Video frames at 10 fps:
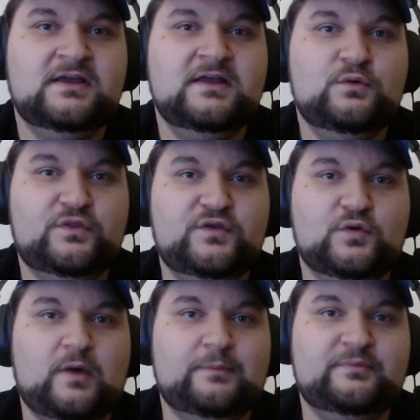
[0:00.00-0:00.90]
with your
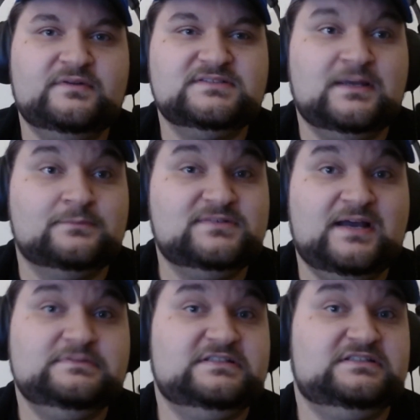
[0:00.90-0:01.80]
weapons.
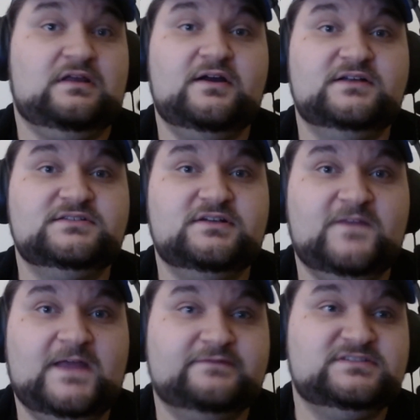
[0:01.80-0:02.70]
Sometimes it's larger if
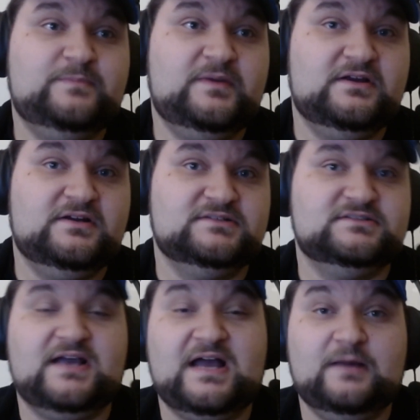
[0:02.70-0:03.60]
they have spears
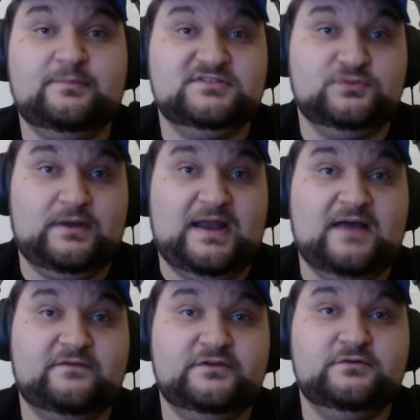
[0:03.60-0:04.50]
or halberds or what
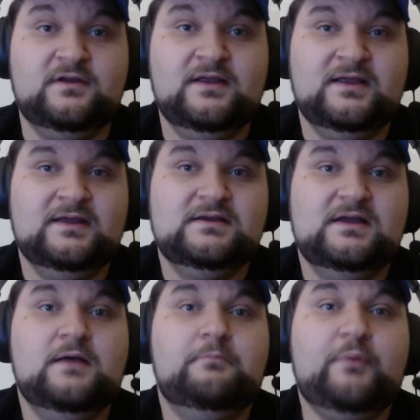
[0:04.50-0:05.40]
have you,
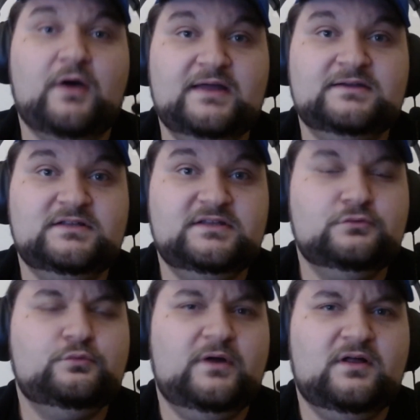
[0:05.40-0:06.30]
but you
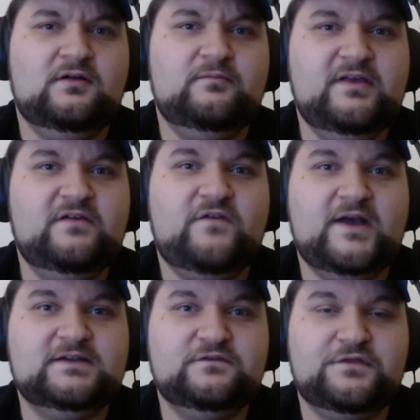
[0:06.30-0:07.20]
will be
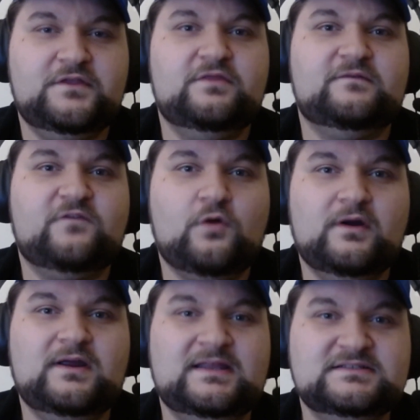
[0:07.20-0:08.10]
effective within
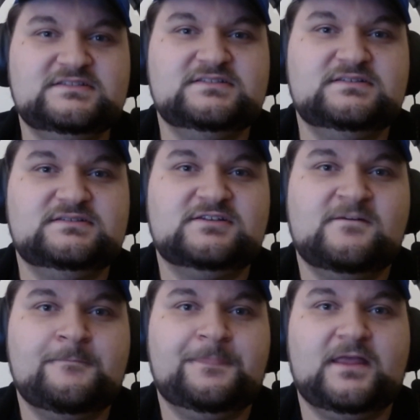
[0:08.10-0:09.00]
4 inches
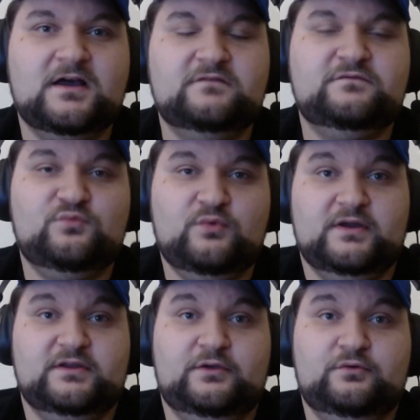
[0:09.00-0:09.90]
of where
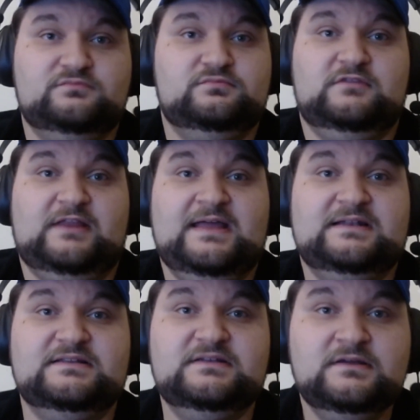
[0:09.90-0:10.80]
you
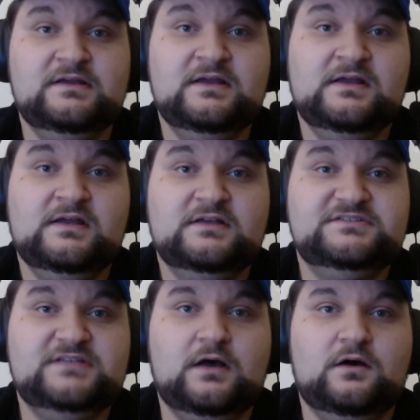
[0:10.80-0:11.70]
landed.
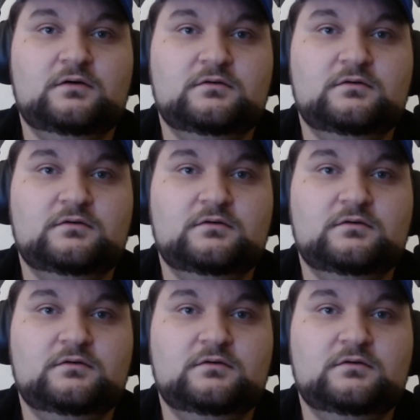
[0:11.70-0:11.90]
So